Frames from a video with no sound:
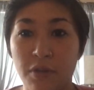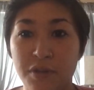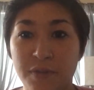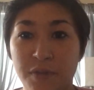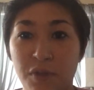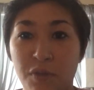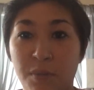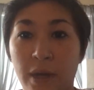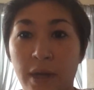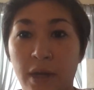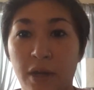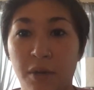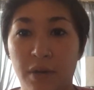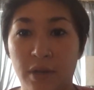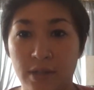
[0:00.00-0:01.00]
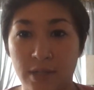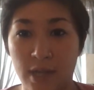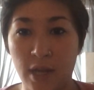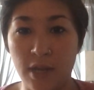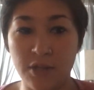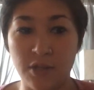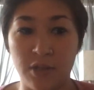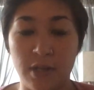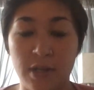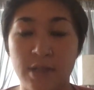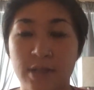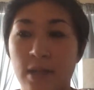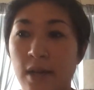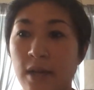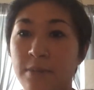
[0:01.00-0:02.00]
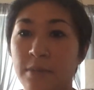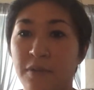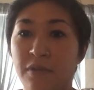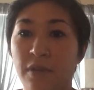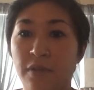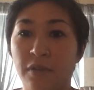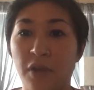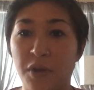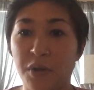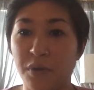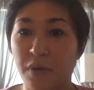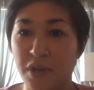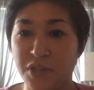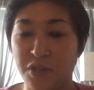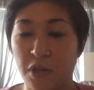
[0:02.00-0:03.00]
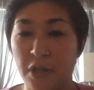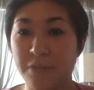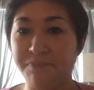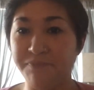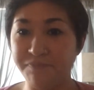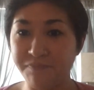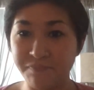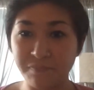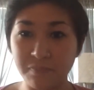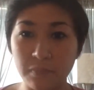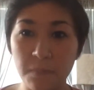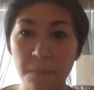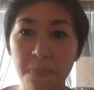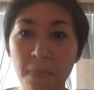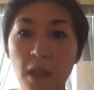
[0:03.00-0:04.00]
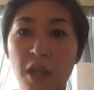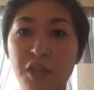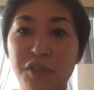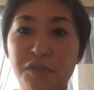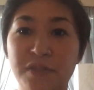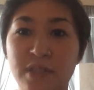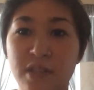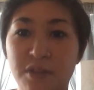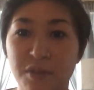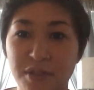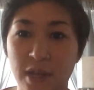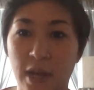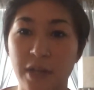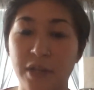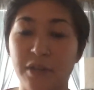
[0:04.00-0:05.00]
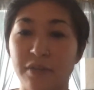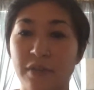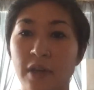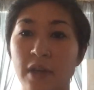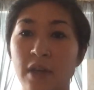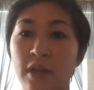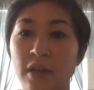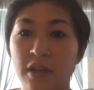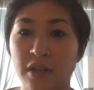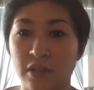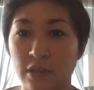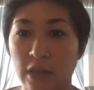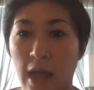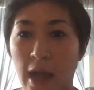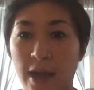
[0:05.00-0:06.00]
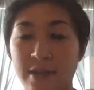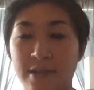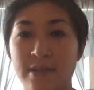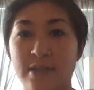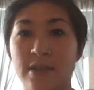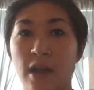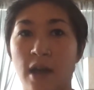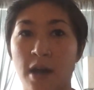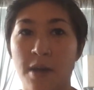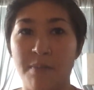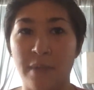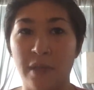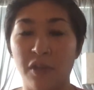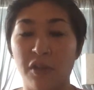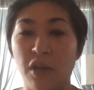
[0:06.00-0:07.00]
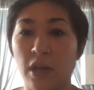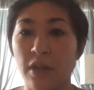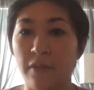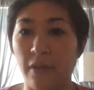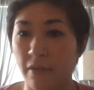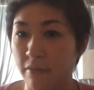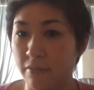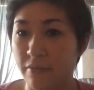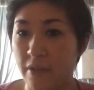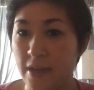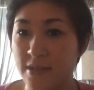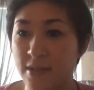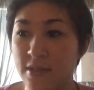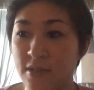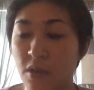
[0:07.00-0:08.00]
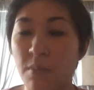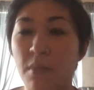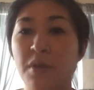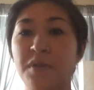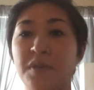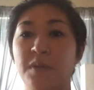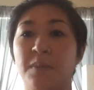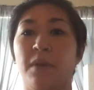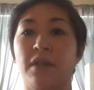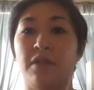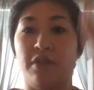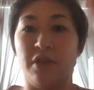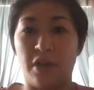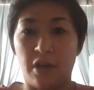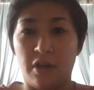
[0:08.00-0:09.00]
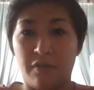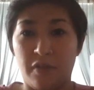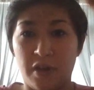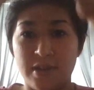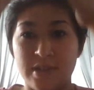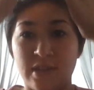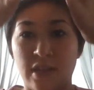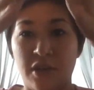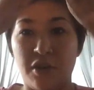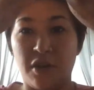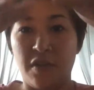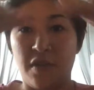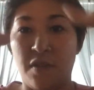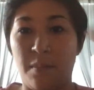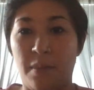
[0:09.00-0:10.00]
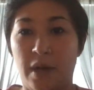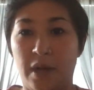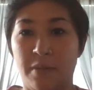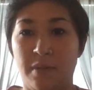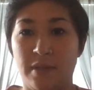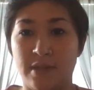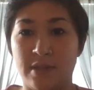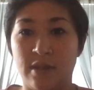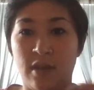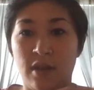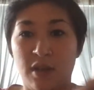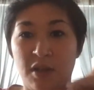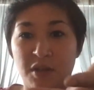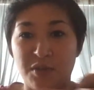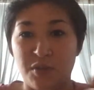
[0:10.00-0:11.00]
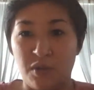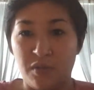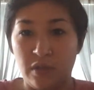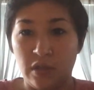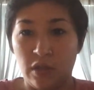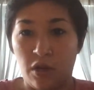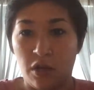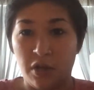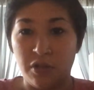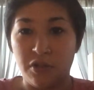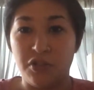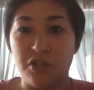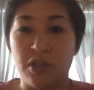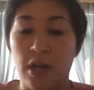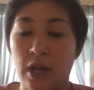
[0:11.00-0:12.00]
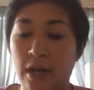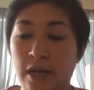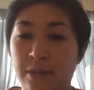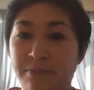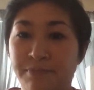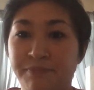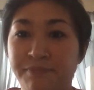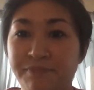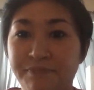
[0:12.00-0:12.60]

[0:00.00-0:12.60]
those of you who might not know what a decanter is, if you've ever gone to a restaurant and you've seen those kind of glass, they look kind of like vases almost, but they're very slender, and then the bottom is sort of a large, I